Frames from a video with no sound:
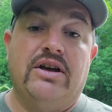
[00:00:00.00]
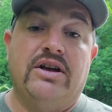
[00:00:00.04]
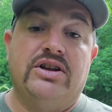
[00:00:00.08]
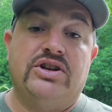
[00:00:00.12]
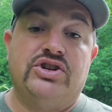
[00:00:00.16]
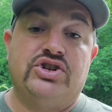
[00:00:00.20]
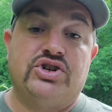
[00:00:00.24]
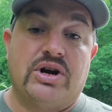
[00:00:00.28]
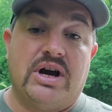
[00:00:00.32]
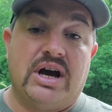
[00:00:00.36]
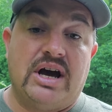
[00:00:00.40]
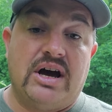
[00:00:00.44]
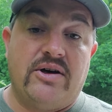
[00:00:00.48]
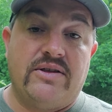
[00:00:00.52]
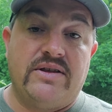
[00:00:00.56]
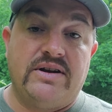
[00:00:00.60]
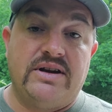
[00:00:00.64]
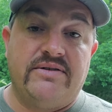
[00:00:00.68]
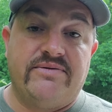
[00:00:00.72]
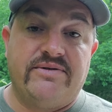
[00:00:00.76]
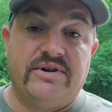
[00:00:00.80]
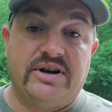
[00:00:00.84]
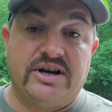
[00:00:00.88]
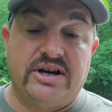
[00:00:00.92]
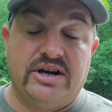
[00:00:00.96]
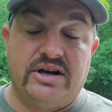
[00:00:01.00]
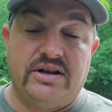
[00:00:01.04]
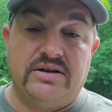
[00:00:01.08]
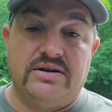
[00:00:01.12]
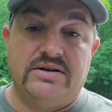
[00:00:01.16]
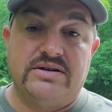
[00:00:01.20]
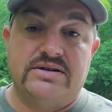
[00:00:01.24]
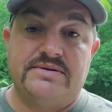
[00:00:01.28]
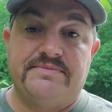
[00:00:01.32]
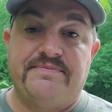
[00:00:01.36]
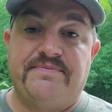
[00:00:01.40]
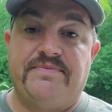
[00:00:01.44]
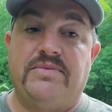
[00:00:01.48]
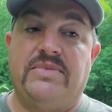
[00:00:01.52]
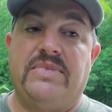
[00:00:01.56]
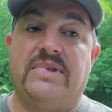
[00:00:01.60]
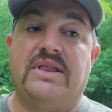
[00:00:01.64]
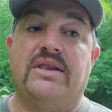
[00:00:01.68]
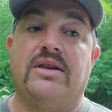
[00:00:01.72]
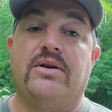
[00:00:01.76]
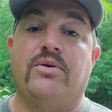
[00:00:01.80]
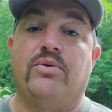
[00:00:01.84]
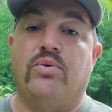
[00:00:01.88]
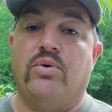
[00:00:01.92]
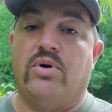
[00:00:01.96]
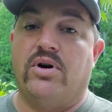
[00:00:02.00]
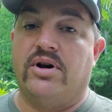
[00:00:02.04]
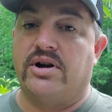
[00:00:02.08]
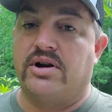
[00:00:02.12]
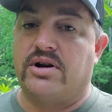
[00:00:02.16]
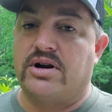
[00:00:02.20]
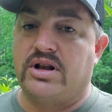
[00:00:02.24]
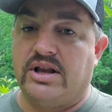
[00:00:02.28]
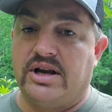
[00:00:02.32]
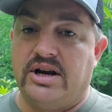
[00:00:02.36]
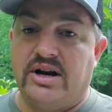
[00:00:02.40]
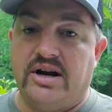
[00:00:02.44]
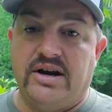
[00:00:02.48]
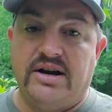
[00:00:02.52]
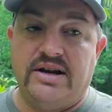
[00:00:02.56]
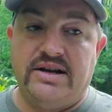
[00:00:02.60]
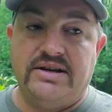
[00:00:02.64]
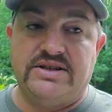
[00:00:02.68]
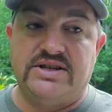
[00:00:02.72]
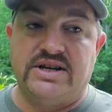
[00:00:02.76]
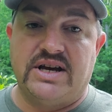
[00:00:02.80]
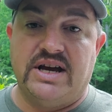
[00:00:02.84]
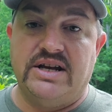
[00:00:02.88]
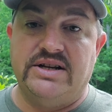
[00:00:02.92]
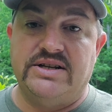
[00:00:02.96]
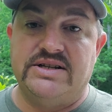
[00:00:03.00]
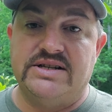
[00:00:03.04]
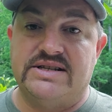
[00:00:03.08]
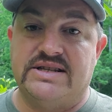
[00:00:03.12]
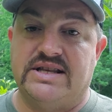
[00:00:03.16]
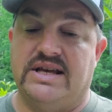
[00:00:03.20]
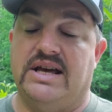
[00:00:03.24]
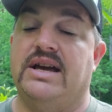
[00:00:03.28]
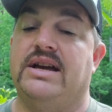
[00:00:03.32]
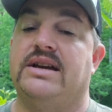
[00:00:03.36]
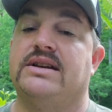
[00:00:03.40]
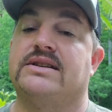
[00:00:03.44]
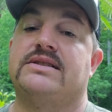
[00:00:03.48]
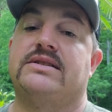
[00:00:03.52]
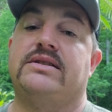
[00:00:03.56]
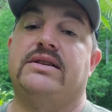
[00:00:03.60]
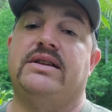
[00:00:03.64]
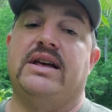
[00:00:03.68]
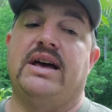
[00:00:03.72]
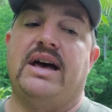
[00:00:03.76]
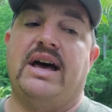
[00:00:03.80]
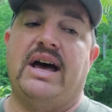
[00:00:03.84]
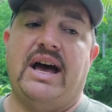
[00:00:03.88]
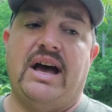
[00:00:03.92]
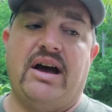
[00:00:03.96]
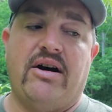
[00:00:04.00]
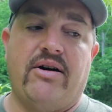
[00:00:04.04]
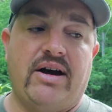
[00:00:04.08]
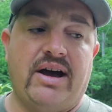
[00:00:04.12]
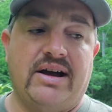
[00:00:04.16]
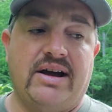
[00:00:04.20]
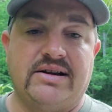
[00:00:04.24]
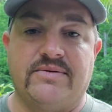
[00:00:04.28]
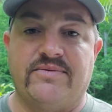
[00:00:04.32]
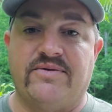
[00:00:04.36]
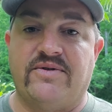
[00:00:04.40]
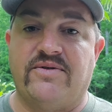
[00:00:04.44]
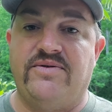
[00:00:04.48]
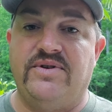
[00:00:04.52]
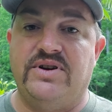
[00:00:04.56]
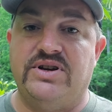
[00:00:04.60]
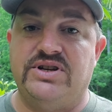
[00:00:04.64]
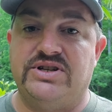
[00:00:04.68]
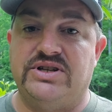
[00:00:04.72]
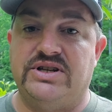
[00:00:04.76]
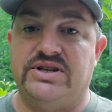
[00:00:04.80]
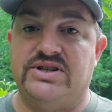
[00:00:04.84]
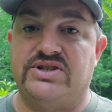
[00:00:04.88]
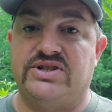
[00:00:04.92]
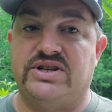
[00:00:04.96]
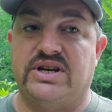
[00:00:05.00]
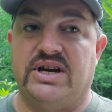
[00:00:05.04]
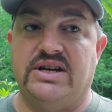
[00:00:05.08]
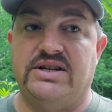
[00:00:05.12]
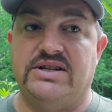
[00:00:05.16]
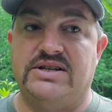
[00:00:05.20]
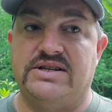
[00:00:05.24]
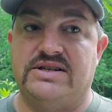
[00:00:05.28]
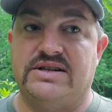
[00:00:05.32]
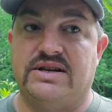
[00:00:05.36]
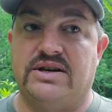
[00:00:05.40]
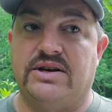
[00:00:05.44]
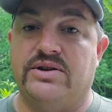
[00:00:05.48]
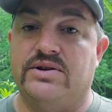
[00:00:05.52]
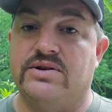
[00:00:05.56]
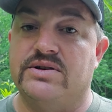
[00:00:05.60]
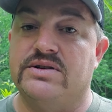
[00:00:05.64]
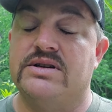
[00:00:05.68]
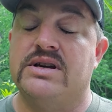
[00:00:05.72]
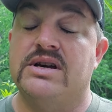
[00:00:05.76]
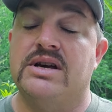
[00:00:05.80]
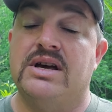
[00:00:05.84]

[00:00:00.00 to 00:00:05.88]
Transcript: Try all the different colors. Water clarity changes things. How active a fish is changes others.